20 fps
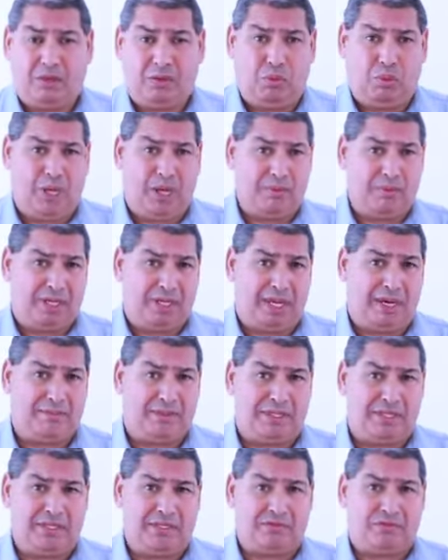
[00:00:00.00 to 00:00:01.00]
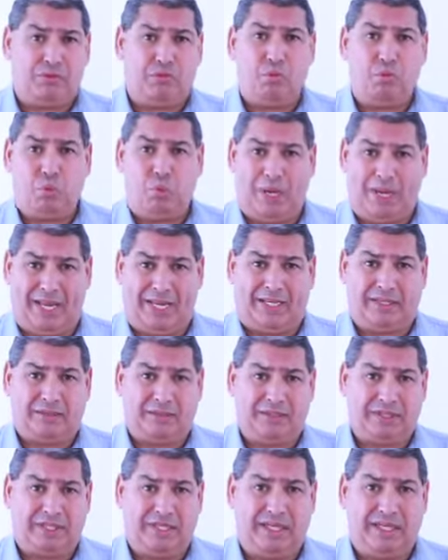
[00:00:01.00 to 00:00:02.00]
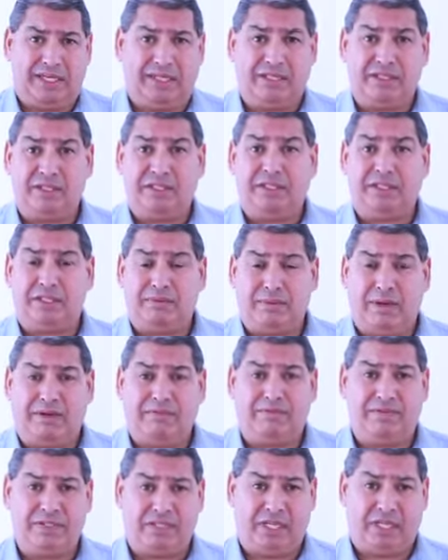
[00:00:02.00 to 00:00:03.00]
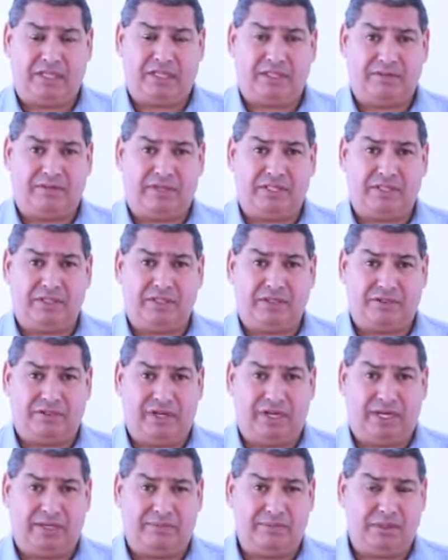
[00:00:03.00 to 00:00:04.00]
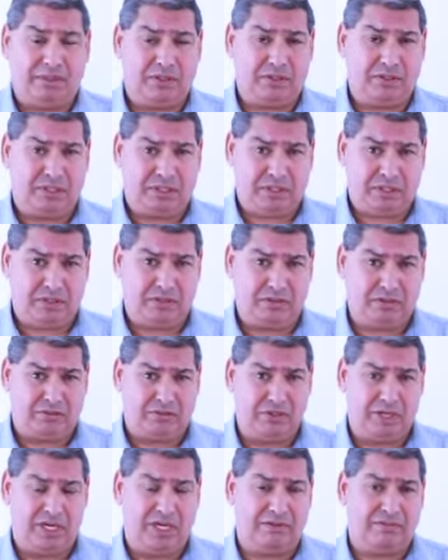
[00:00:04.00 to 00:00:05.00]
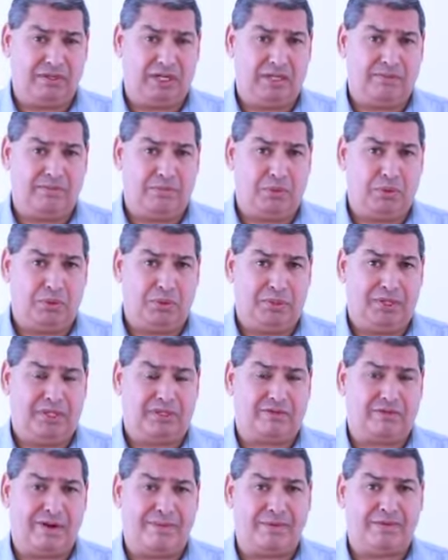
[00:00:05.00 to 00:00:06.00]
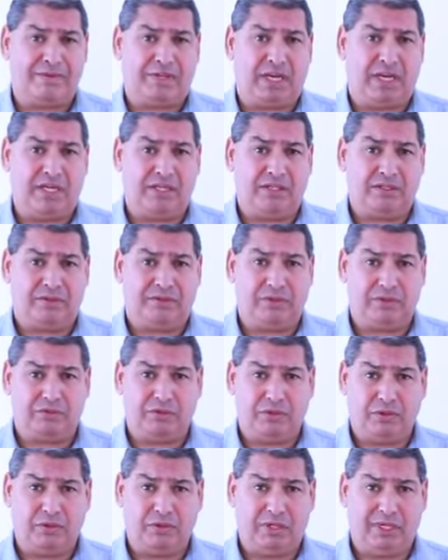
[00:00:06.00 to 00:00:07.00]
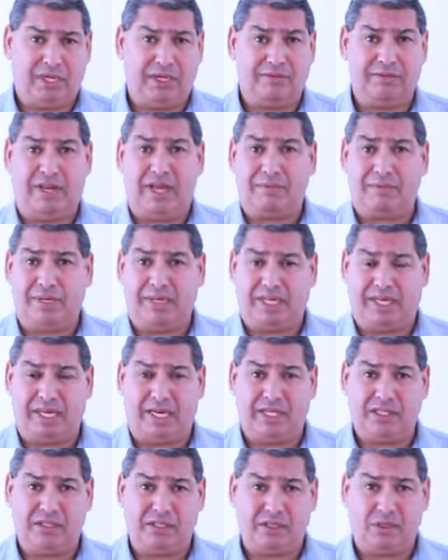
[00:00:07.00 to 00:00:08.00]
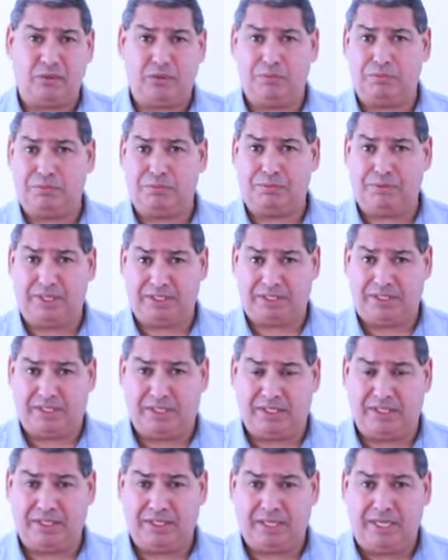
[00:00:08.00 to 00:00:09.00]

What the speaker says: Well, I want to come at this from one angle today, and this is just about physical intervention training, because this is really, really important, and the ramifications of this ruling have now made a case law precedent.